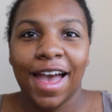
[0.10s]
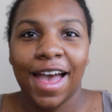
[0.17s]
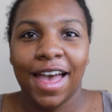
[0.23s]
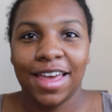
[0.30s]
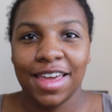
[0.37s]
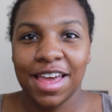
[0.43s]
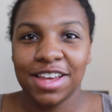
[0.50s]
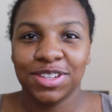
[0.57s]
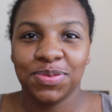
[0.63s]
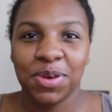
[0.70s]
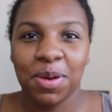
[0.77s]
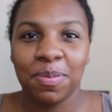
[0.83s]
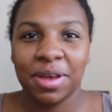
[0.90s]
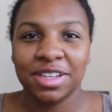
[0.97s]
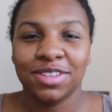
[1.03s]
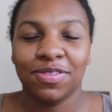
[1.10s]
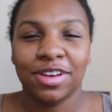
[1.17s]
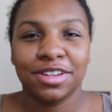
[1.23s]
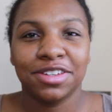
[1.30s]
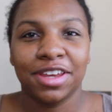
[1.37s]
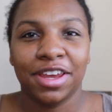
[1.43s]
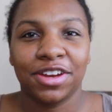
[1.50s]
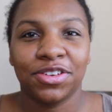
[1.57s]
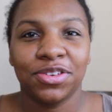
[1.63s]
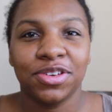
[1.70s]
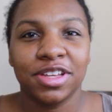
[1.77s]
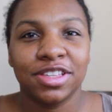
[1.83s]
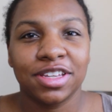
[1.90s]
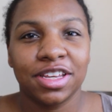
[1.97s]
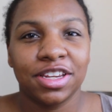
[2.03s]
Hi guys, welcome back to my channel.
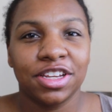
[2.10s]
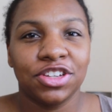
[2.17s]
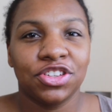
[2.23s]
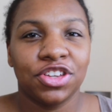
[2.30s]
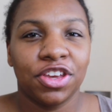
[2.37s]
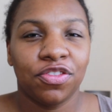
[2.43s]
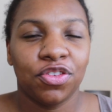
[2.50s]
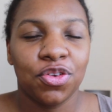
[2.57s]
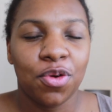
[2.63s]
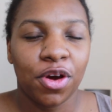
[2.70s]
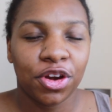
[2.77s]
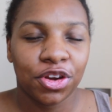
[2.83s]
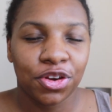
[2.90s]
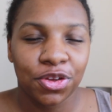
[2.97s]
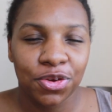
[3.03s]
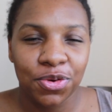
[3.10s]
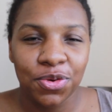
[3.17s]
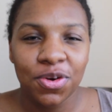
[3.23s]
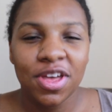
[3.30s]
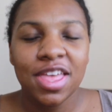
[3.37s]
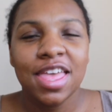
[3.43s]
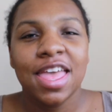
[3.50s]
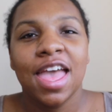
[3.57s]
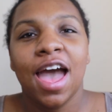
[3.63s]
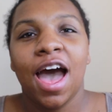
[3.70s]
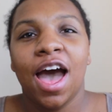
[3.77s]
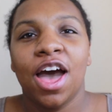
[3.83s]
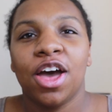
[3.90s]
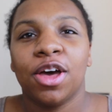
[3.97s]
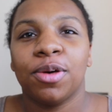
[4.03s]
It's Kenecia if you are new.
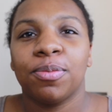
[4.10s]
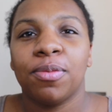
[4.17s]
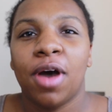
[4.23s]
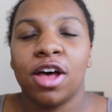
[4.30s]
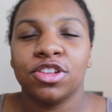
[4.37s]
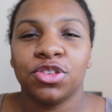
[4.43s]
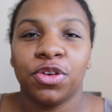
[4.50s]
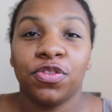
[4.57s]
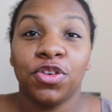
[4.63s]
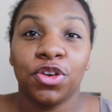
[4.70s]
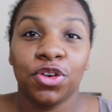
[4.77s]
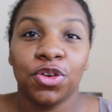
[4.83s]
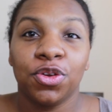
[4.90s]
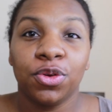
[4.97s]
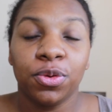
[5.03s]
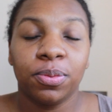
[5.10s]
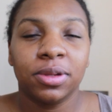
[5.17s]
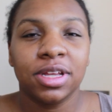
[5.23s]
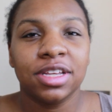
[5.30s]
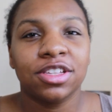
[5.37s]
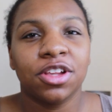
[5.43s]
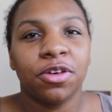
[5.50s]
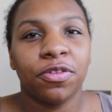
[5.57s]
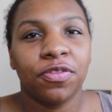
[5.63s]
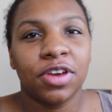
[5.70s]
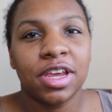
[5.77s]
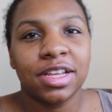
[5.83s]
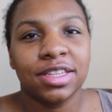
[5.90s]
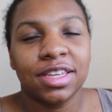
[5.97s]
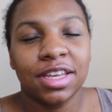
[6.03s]
Also if you're new, please don't
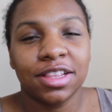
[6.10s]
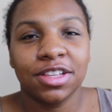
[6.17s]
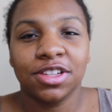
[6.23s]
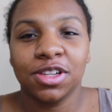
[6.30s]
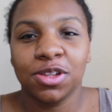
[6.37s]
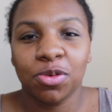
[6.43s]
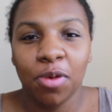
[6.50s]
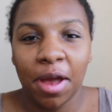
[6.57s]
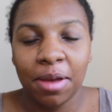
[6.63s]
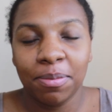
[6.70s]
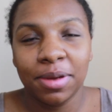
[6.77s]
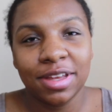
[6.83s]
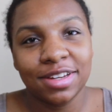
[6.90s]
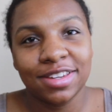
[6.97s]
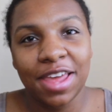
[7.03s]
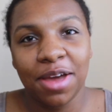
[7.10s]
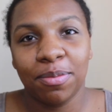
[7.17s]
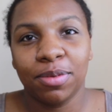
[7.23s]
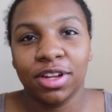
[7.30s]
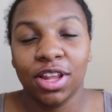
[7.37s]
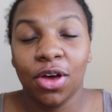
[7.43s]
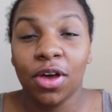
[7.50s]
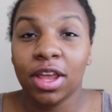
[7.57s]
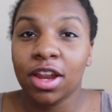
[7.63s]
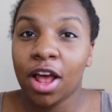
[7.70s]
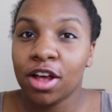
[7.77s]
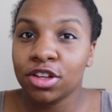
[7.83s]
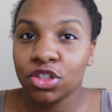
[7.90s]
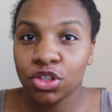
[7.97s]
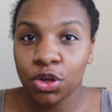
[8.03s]
forget to hit the subscribe button down below and
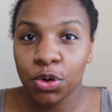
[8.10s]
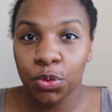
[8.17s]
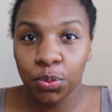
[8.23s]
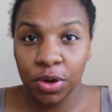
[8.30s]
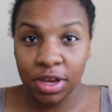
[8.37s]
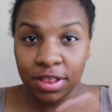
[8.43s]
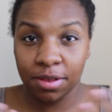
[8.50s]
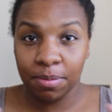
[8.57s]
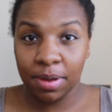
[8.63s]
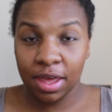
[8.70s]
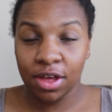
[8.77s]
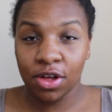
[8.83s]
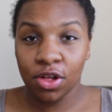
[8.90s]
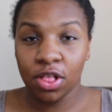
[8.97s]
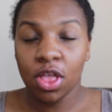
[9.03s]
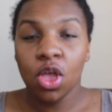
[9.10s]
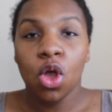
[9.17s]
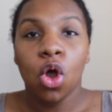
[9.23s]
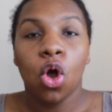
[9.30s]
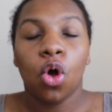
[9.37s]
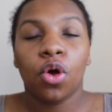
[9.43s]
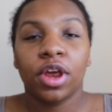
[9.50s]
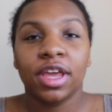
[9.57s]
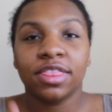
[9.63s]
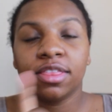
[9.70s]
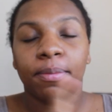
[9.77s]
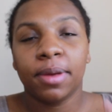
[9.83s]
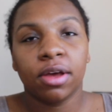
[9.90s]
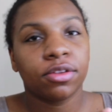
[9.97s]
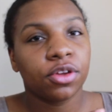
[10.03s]
also ring the bell or hit the
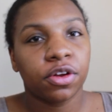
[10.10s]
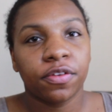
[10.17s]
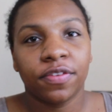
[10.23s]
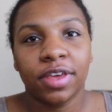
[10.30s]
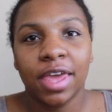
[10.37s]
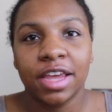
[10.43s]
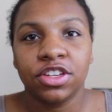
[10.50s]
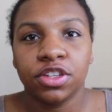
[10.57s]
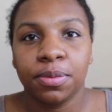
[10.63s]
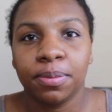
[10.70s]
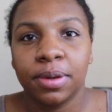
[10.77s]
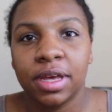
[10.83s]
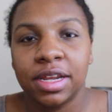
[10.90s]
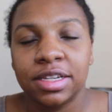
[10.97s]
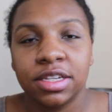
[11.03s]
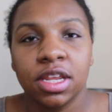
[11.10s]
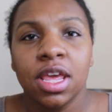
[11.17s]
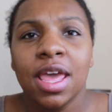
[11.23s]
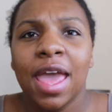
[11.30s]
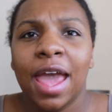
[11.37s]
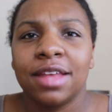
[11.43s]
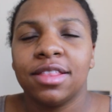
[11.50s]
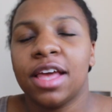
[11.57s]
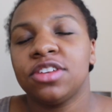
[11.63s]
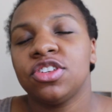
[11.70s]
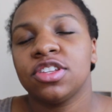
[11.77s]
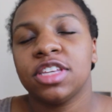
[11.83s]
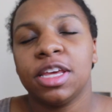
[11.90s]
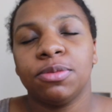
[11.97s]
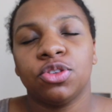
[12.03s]
bell notification button, and that
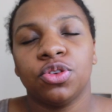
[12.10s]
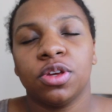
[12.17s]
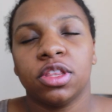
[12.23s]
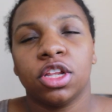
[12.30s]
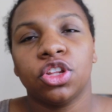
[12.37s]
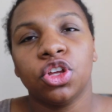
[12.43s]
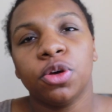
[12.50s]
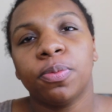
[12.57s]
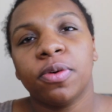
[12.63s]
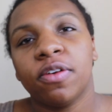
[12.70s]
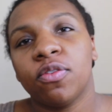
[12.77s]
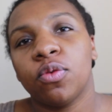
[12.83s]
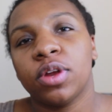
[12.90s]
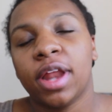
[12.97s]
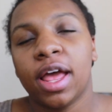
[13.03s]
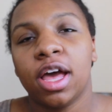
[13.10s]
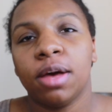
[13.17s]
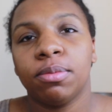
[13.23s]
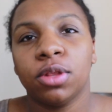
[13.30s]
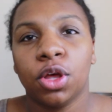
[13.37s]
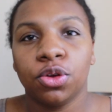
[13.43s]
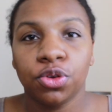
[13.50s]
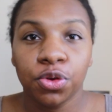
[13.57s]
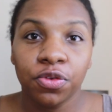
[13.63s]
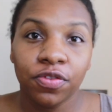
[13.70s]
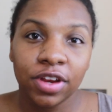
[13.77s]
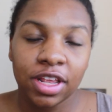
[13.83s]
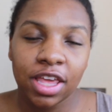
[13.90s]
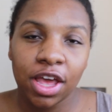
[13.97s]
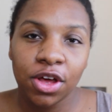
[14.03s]
just keeps you in the loop of when I upload new
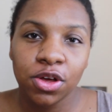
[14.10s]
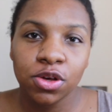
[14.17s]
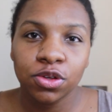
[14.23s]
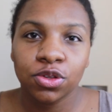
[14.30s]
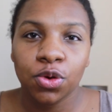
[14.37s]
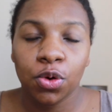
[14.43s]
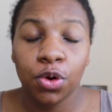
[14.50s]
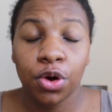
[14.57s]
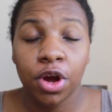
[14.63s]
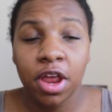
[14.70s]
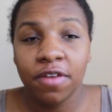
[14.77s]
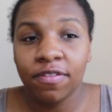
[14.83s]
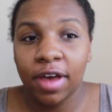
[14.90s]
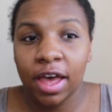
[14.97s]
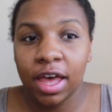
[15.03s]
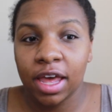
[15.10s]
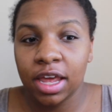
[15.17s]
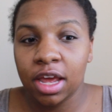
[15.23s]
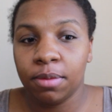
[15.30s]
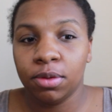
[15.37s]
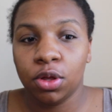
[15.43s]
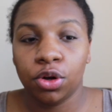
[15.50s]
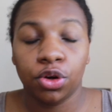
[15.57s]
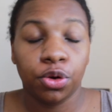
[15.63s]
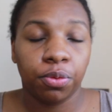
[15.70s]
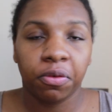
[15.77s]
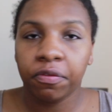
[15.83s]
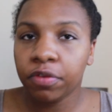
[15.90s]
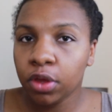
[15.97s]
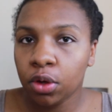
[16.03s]
videos or if I upload a new
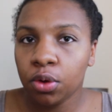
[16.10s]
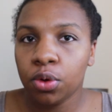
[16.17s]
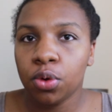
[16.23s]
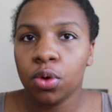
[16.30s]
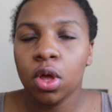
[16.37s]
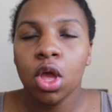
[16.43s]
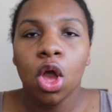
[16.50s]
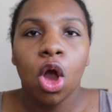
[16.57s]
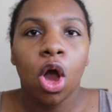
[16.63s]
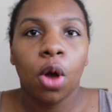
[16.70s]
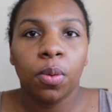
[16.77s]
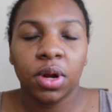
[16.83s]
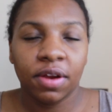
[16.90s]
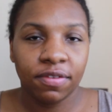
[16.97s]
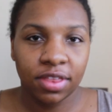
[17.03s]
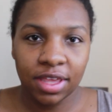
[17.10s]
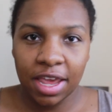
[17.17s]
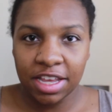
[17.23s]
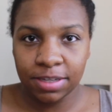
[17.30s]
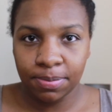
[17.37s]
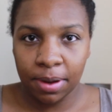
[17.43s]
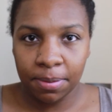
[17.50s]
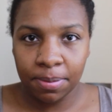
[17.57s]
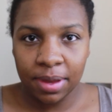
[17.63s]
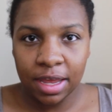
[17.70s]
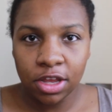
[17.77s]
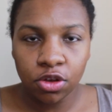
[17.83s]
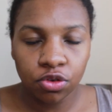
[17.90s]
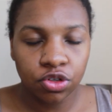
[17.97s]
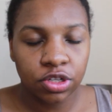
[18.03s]
review or whatever the case may
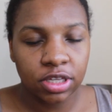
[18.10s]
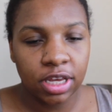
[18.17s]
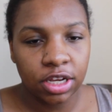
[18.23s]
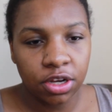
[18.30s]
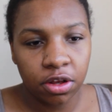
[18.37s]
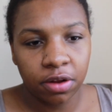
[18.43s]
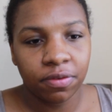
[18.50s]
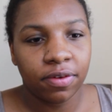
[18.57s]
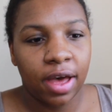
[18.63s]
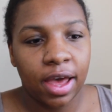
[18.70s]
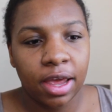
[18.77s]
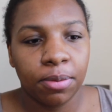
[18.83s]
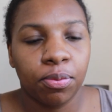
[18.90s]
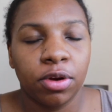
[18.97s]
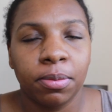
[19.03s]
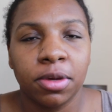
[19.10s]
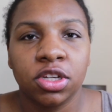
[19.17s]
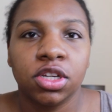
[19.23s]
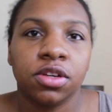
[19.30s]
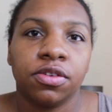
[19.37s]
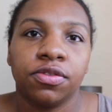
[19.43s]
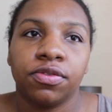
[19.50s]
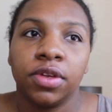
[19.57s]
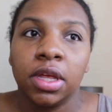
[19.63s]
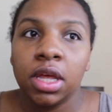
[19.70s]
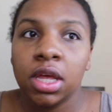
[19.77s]
be. You'll just get notified pretty much of